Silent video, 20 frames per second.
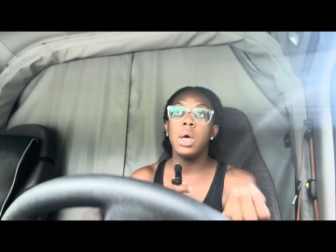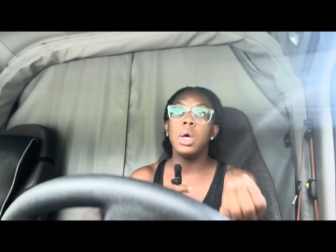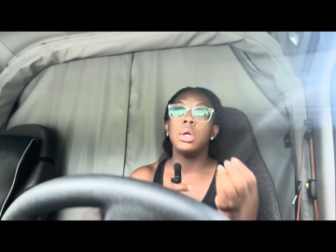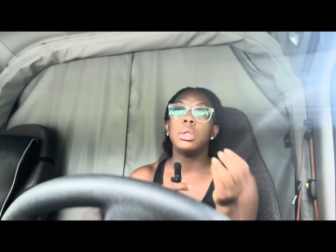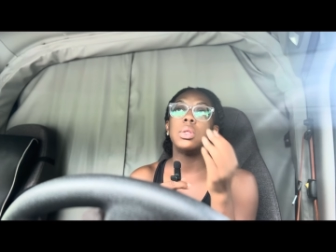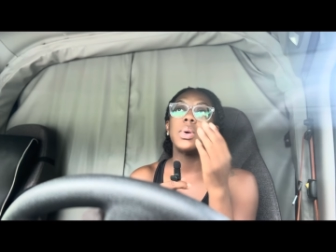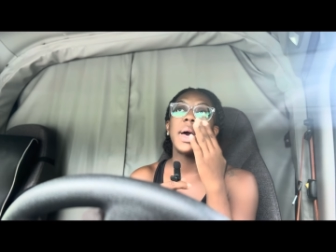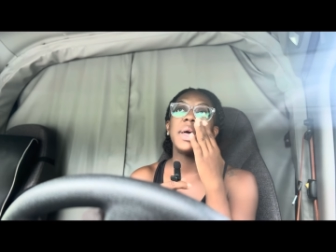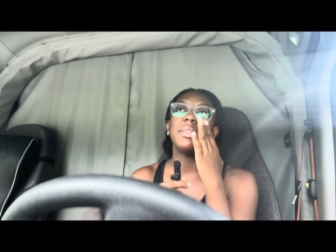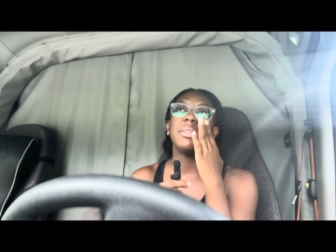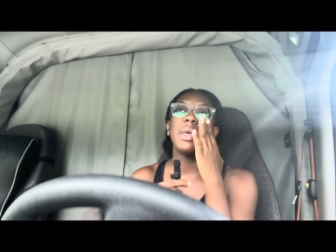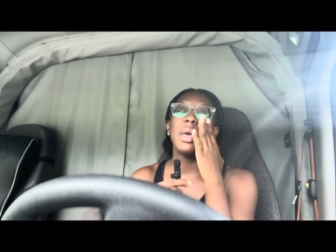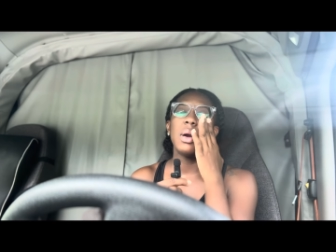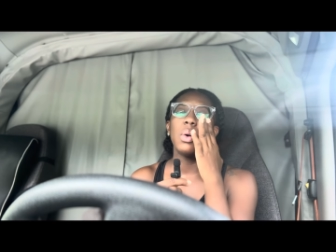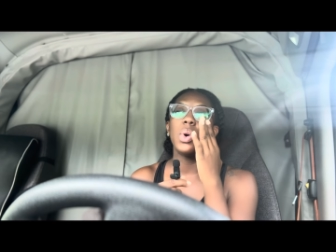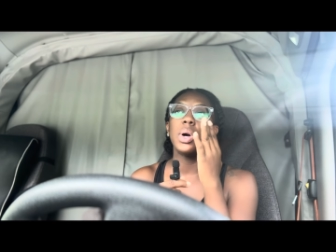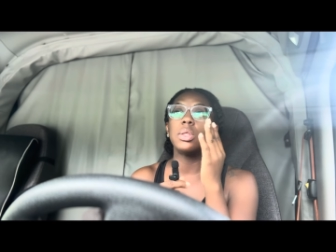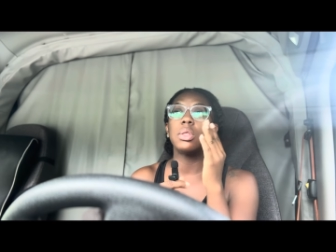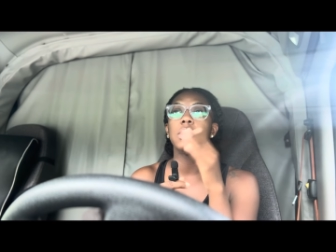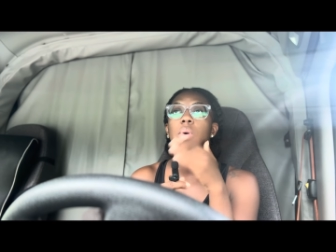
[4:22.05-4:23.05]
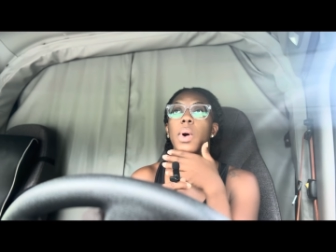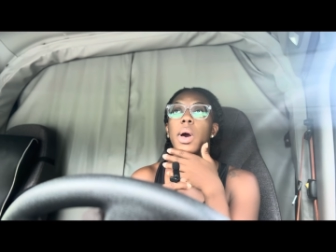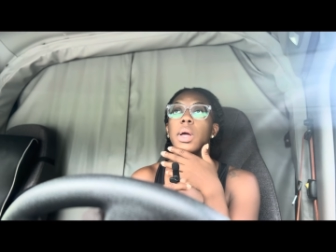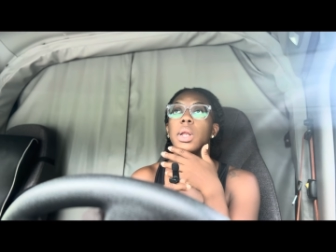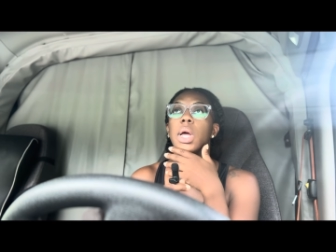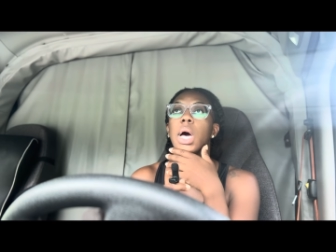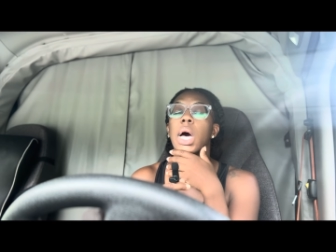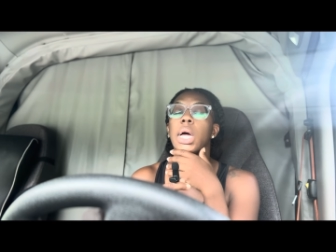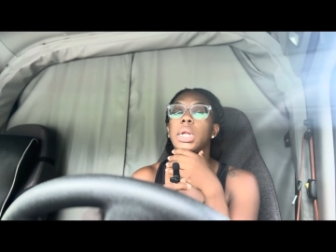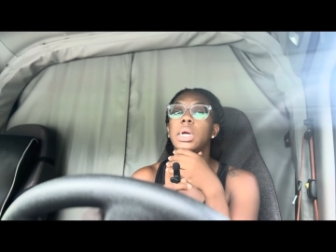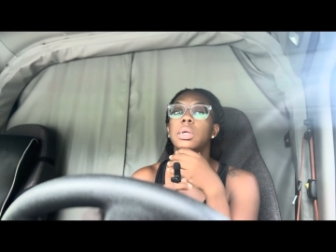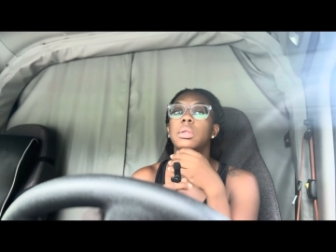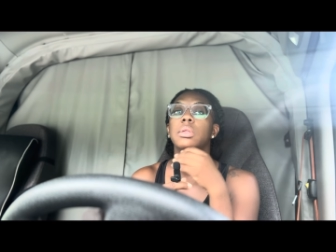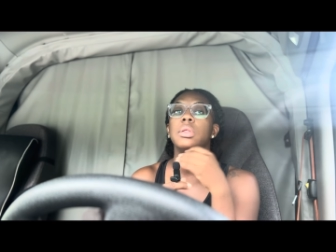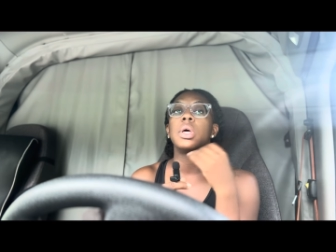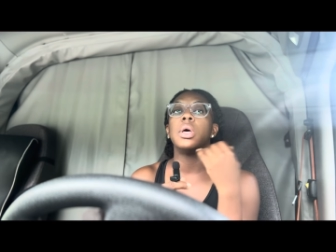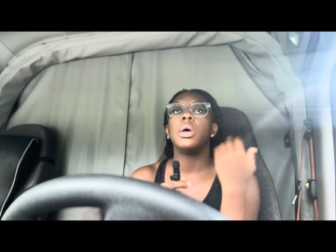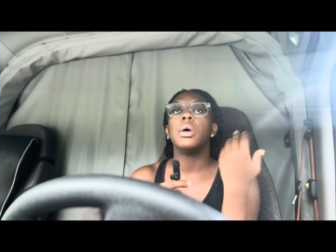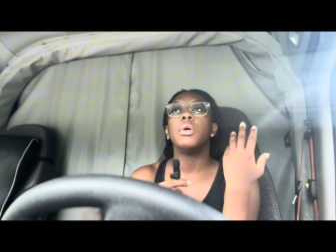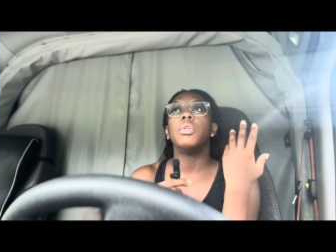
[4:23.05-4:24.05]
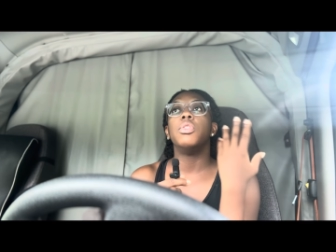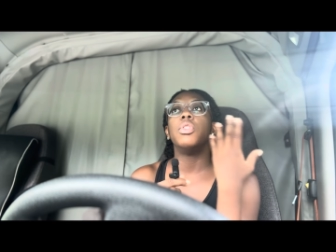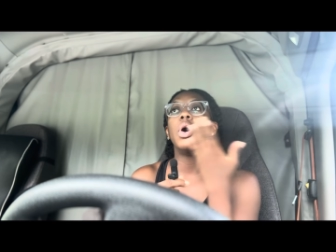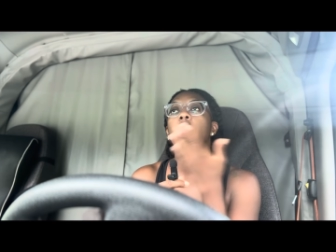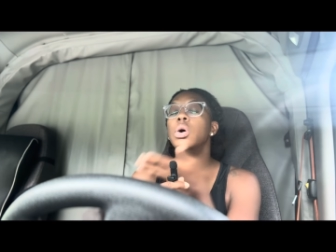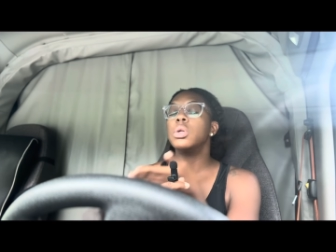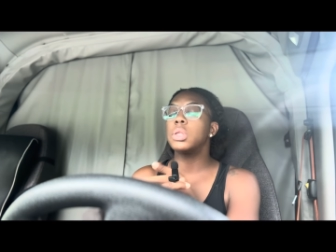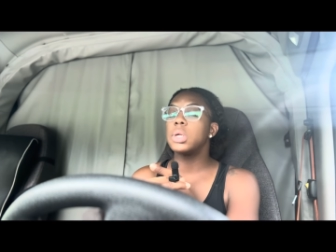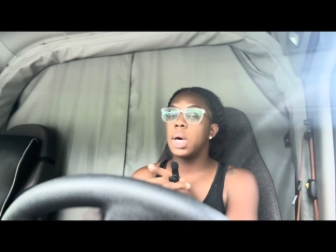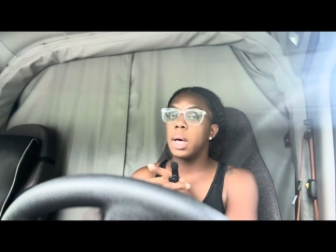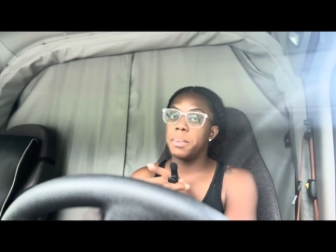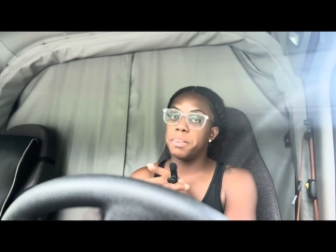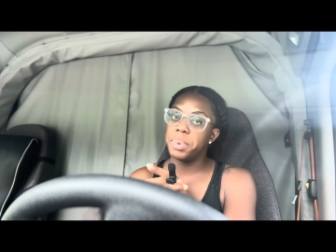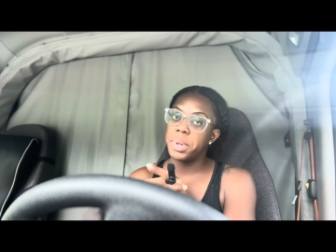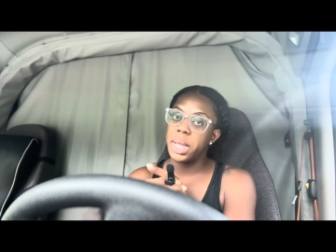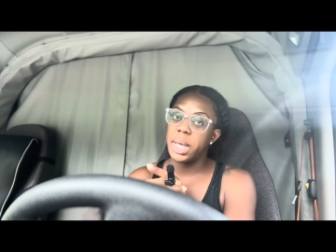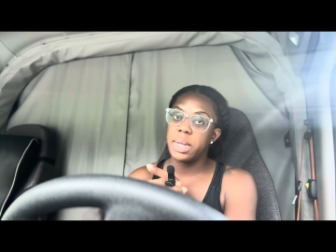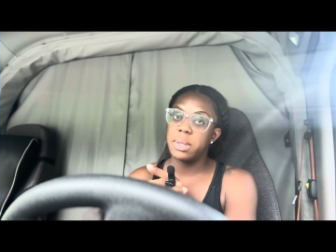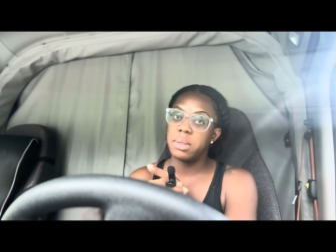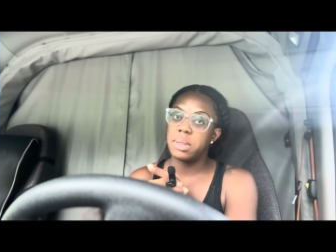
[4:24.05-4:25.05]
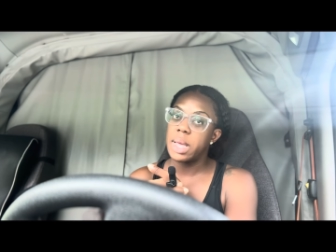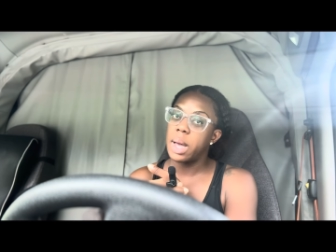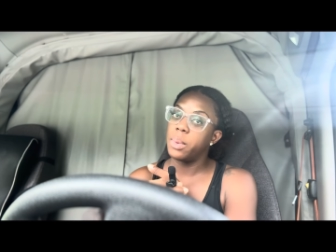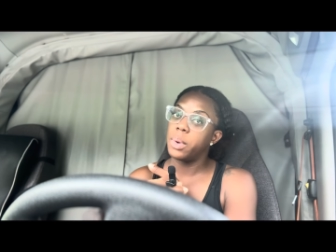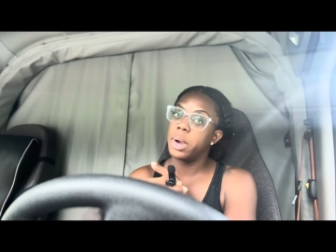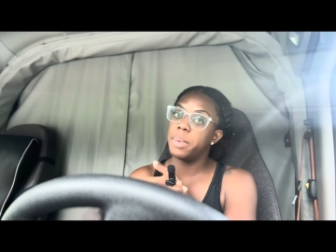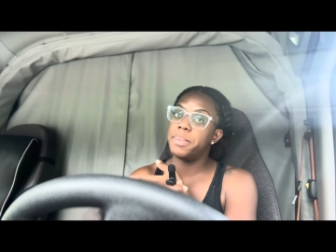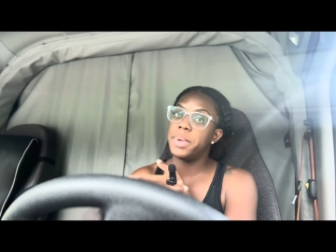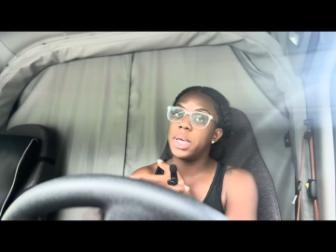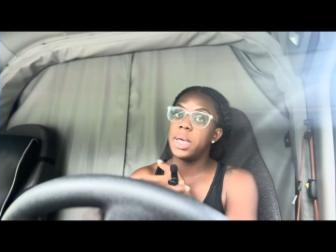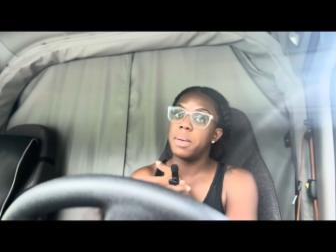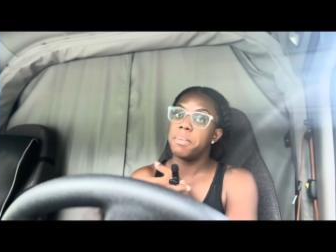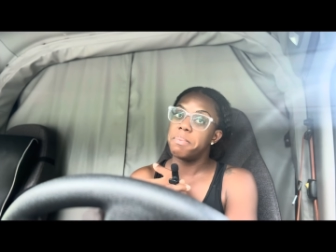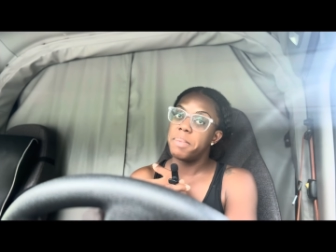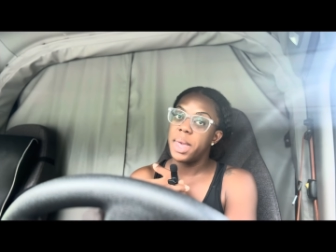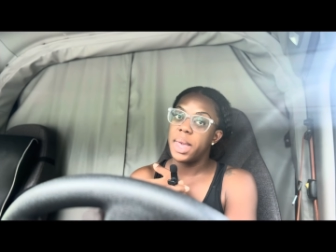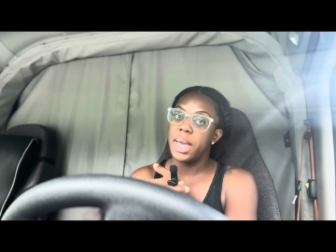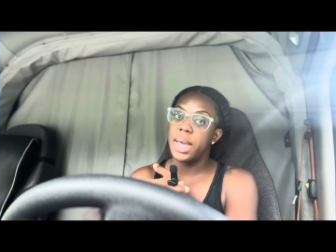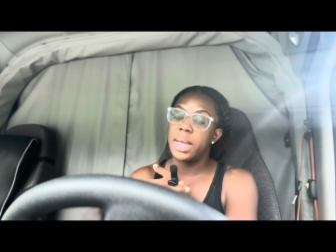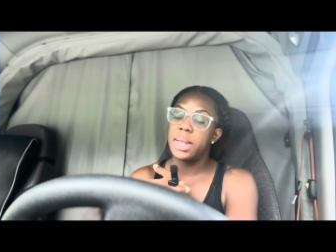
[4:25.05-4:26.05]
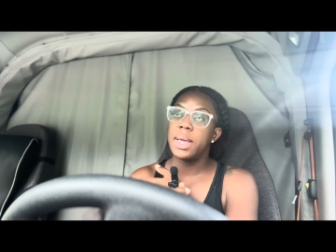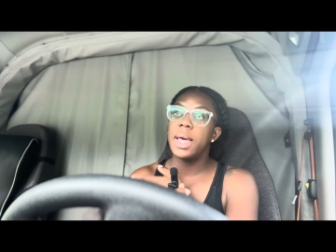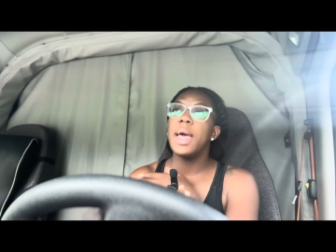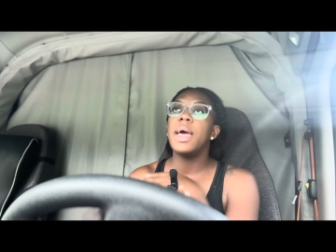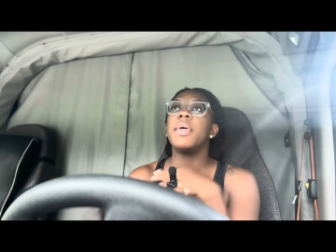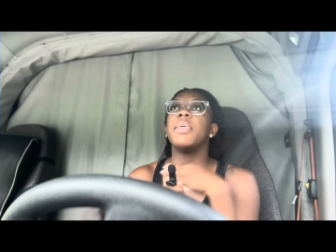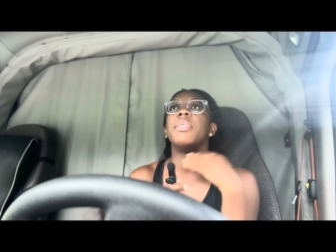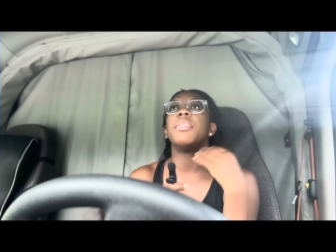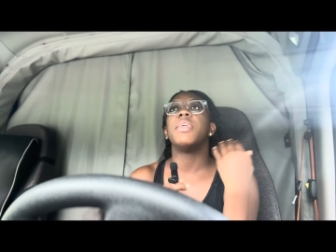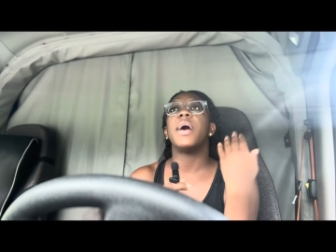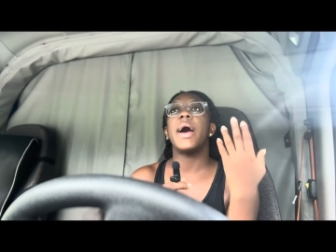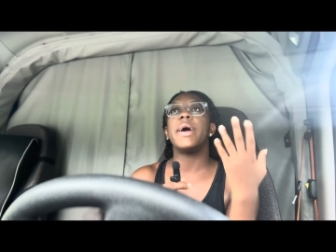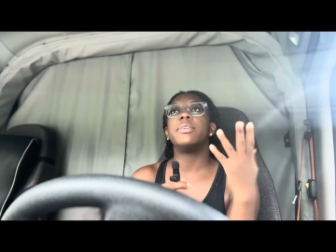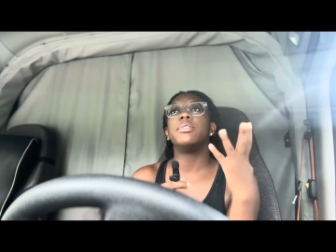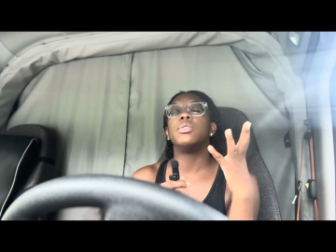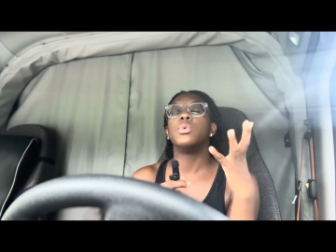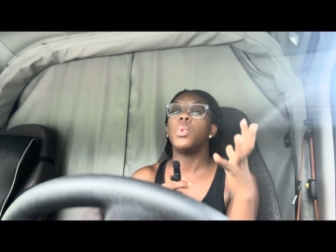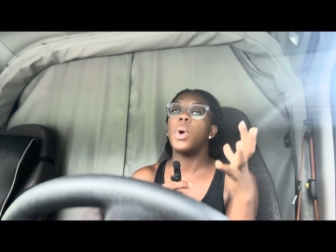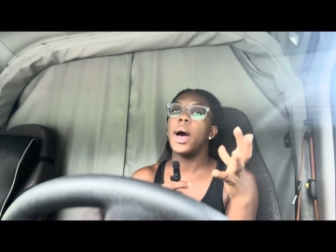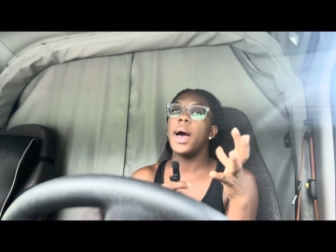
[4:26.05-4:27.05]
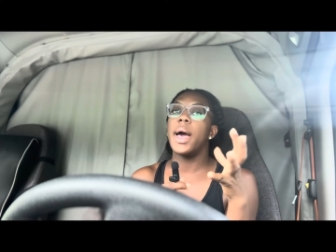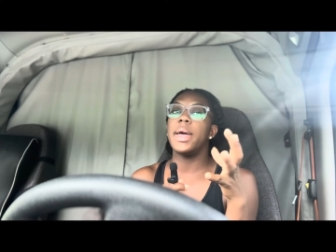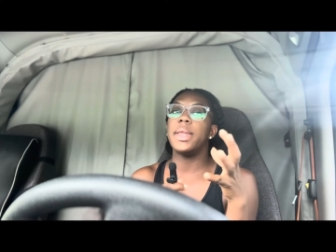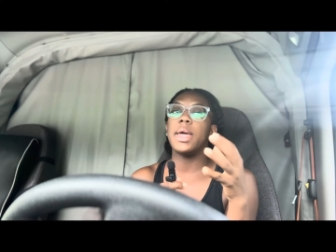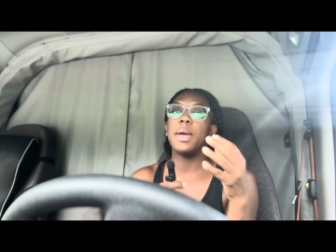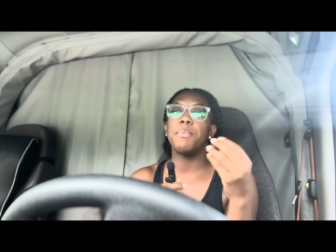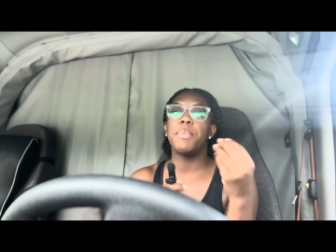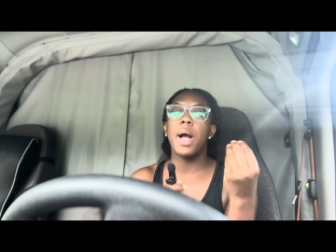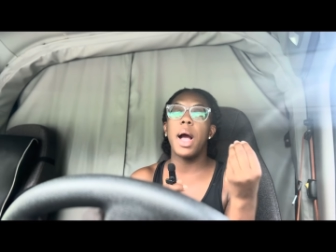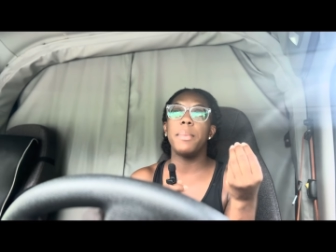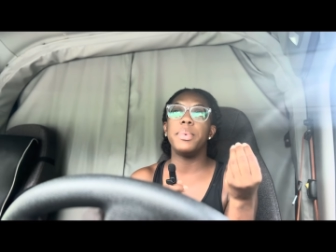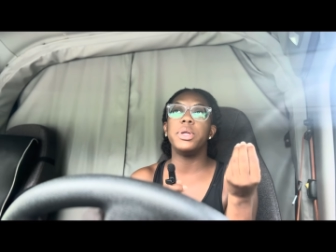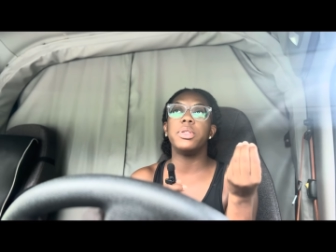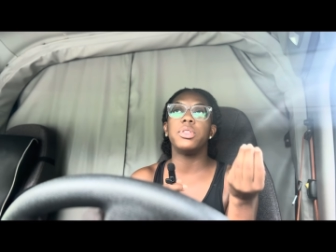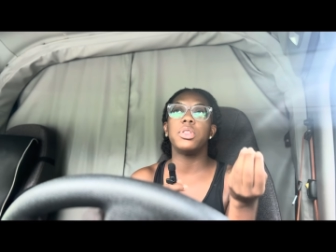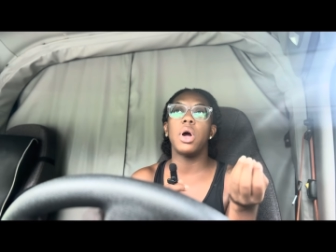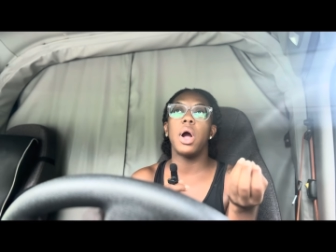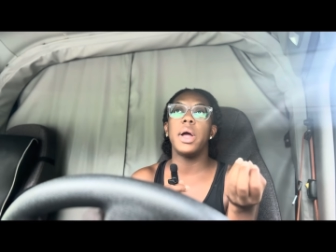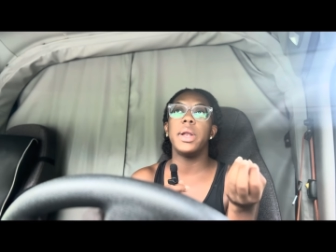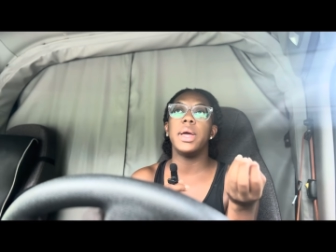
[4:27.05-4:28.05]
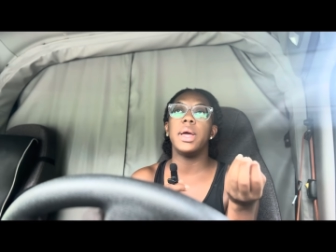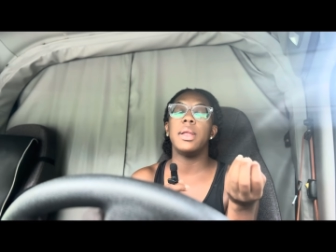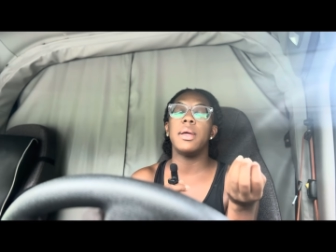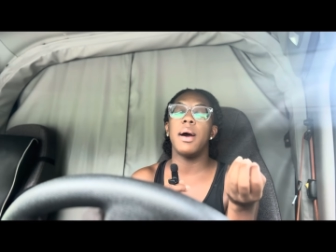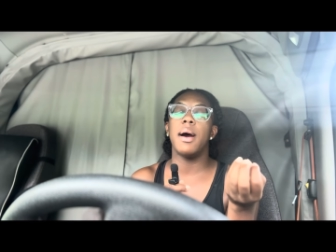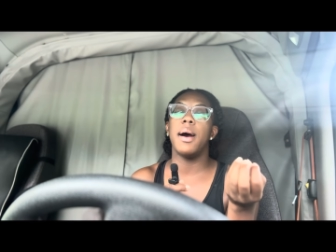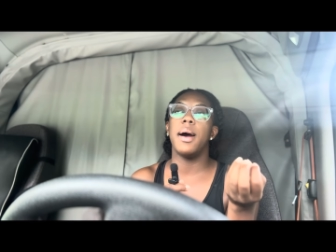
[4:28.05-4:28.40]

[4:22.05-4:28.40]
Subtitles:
So I think what's going on is those complaints that were being made, that's why they probably started